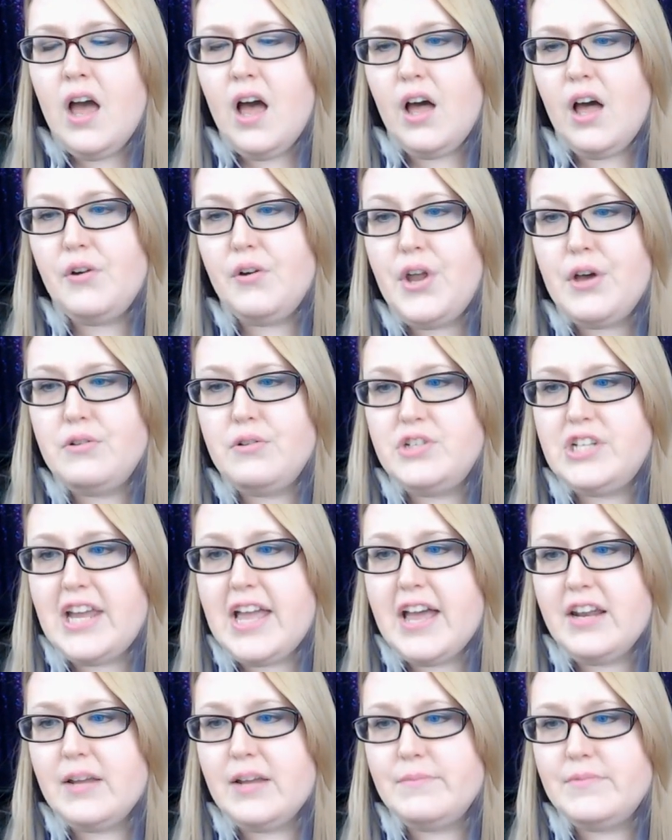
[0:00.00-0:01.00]
Oh no,
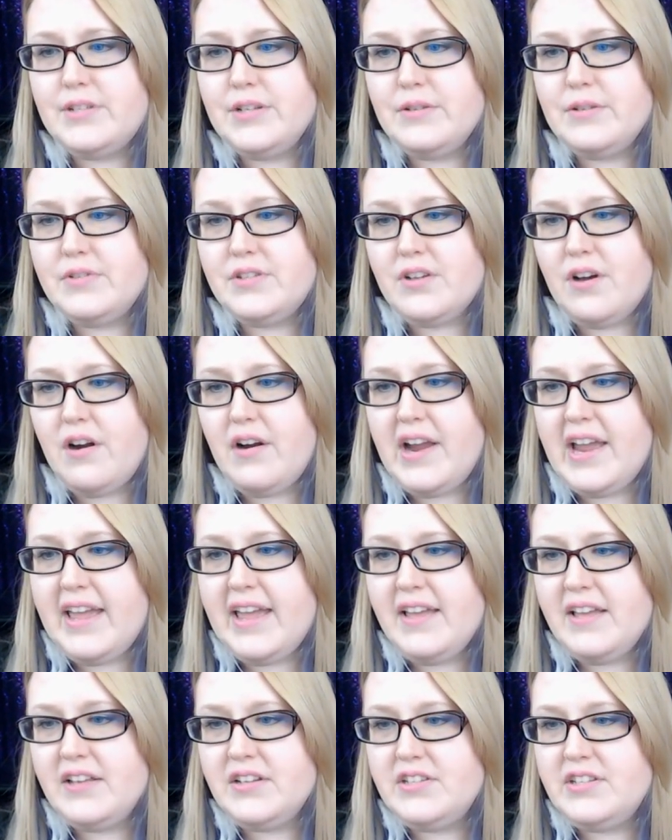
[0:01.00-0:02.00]
Jan, I'm so
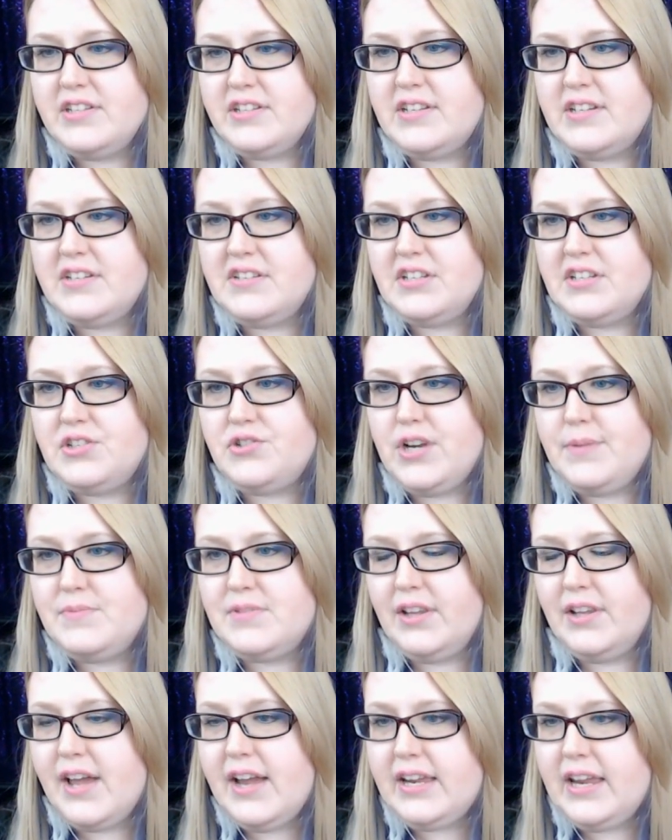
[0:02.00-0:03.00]
sorry. She says the
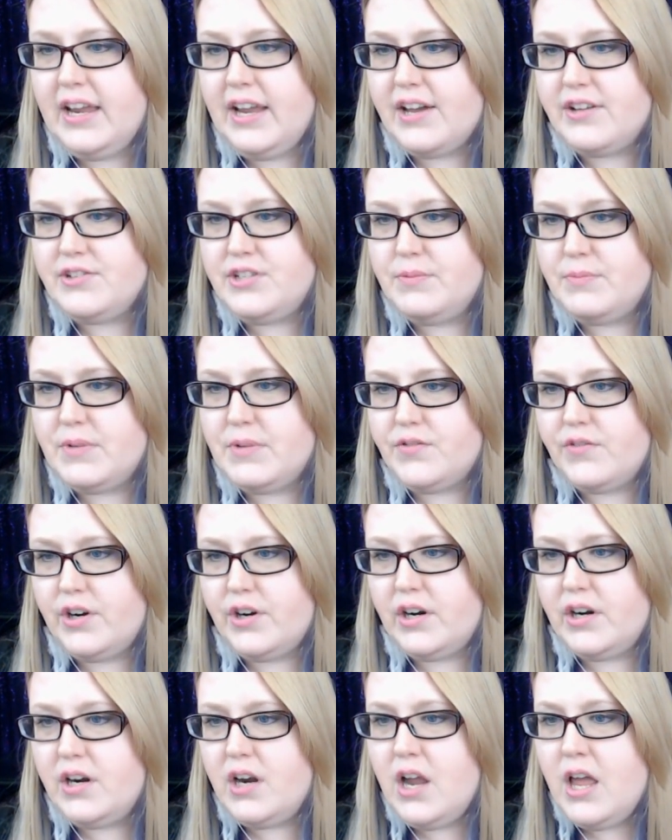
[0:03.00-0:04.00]
stream's lagging out too much for
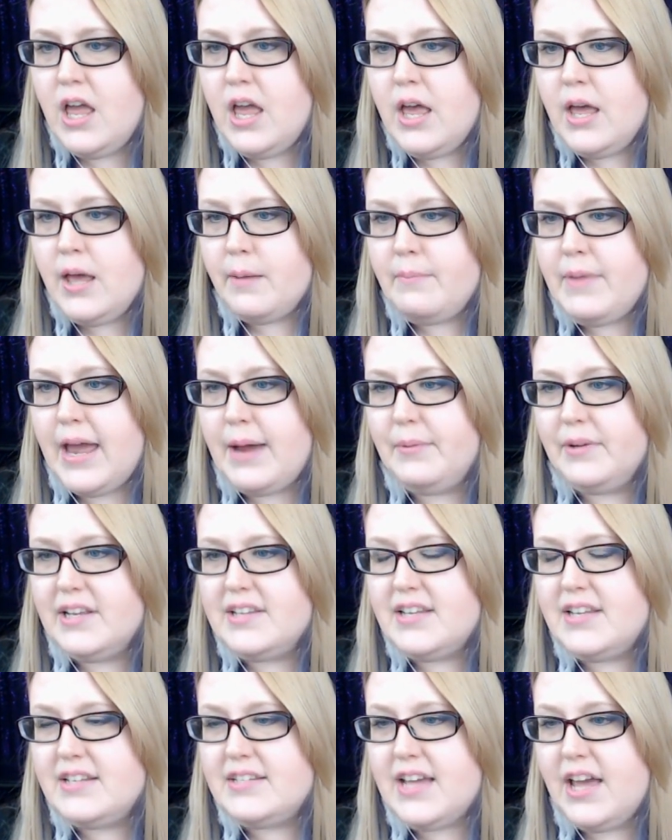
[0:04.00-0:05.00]
her. Pamela
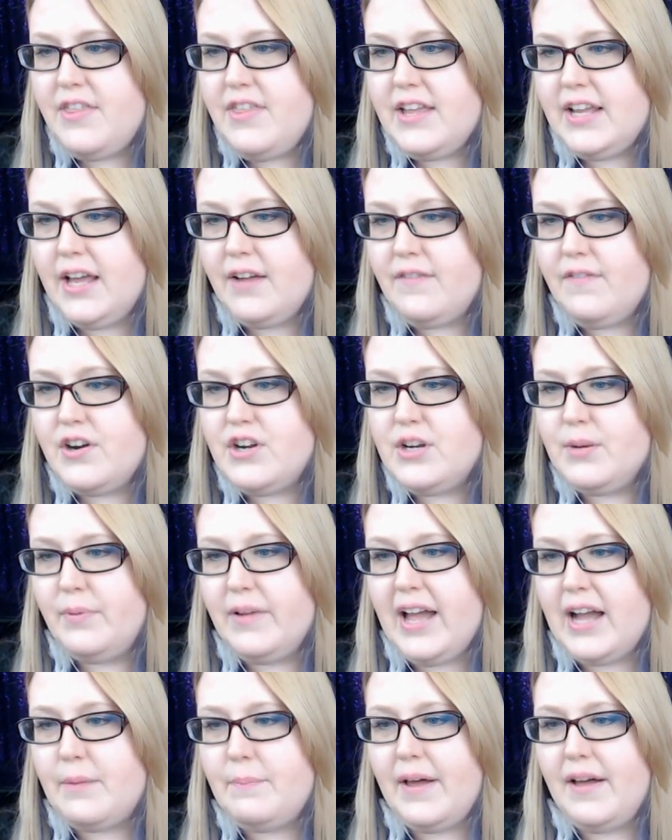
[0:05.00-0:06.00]
says, I think I've earned a
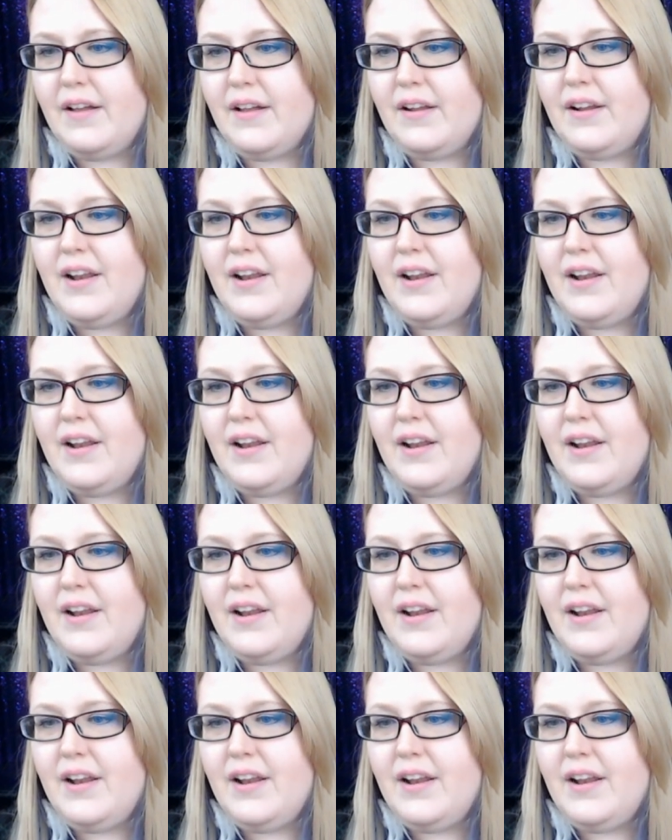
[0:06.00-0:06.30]
black belt.